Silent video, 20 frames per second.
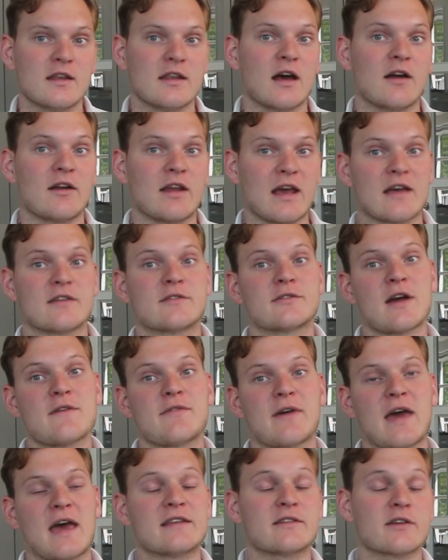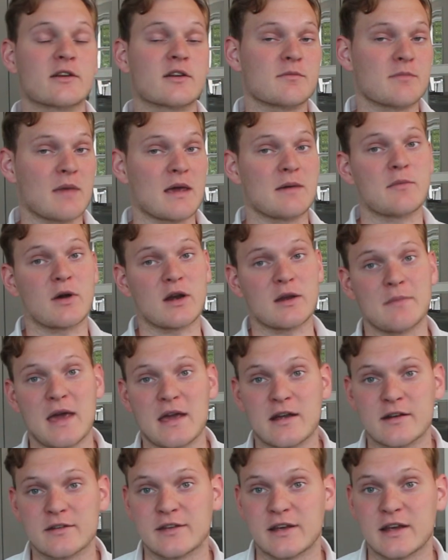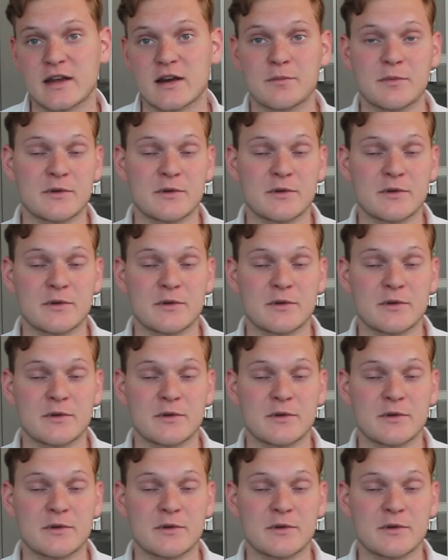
Now the AdThrive ads are the main money makers here,